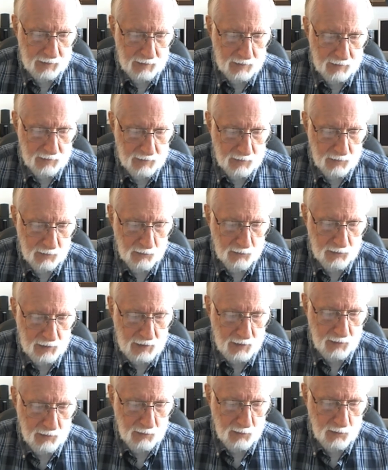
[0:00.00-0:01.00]
O
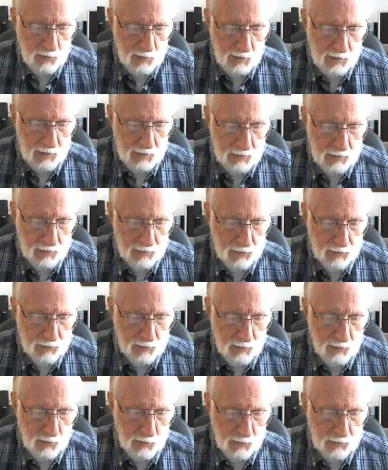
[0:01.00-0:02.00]
thou who art
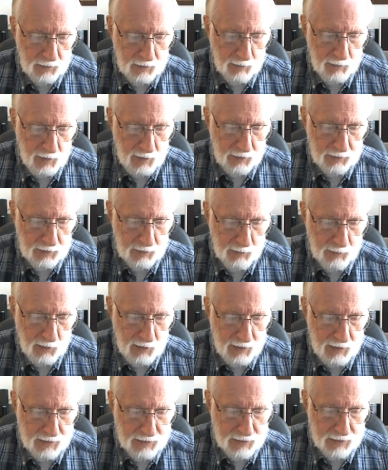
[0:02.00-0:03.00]
enthroned upon the
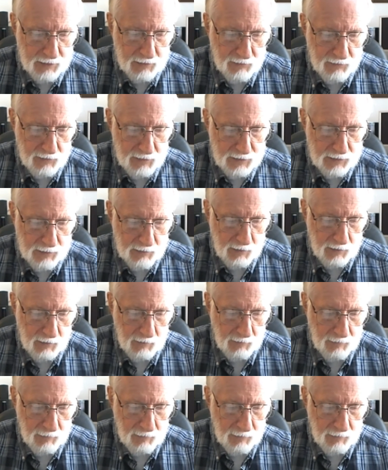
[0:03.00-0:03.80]
praises of Israel.